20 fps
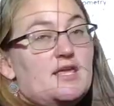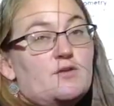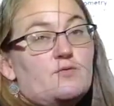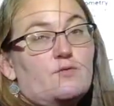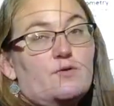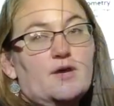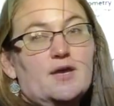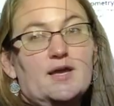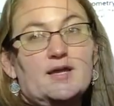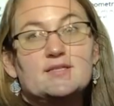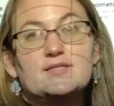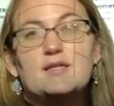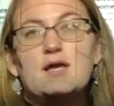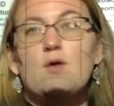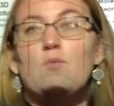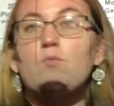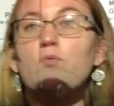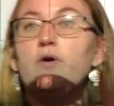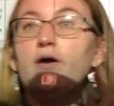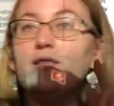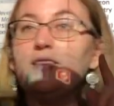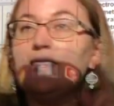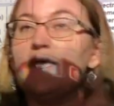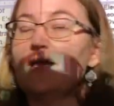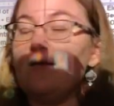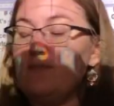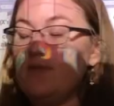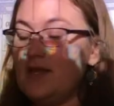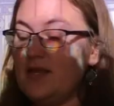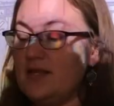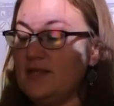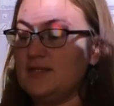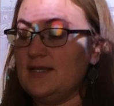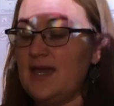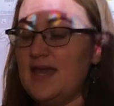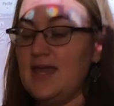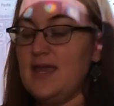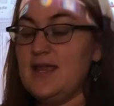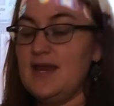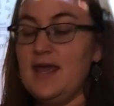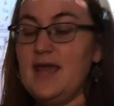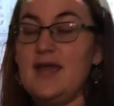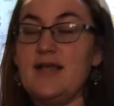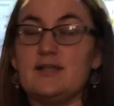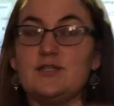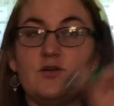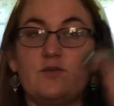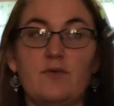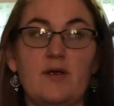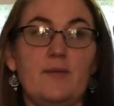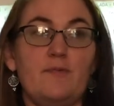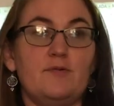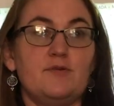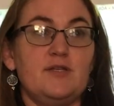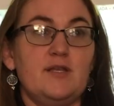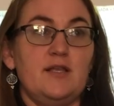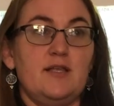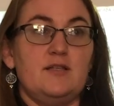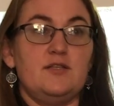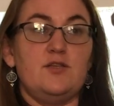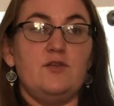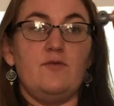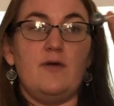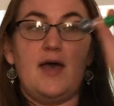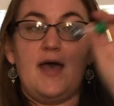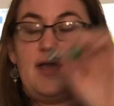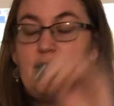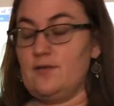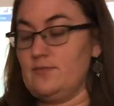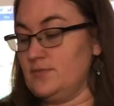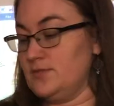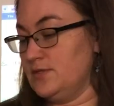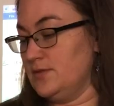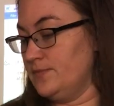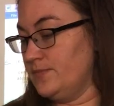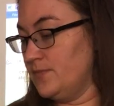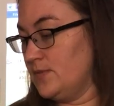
equal X. Now, what that means, A and X are representing two atoms.